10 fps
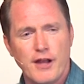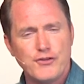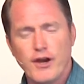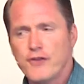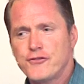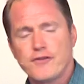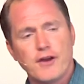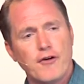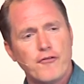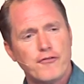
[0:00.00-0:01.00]
Just
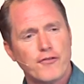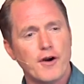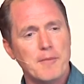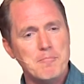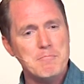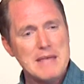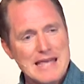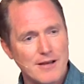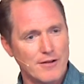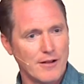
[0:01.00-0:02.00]
for a
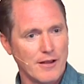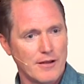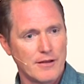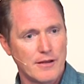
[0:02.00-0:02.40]
meal.